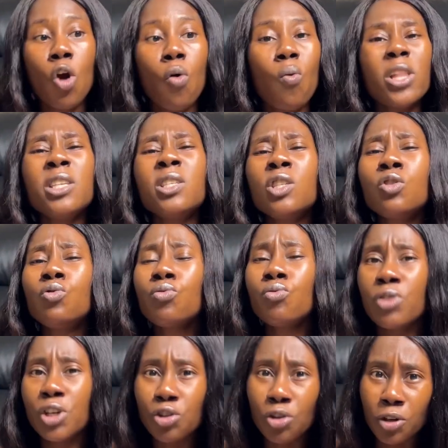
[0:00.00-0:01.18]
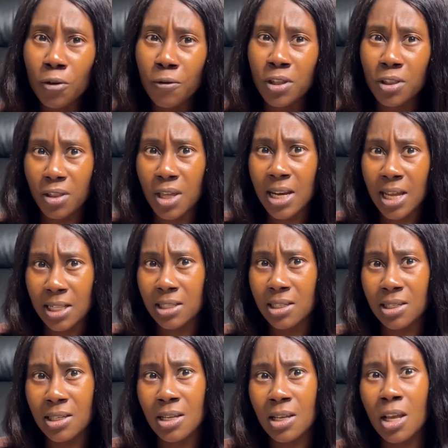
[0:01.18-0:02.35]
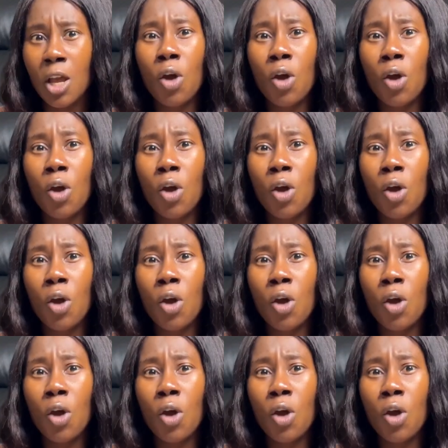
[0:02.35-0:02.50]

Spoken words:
What is the duration of the tenancy?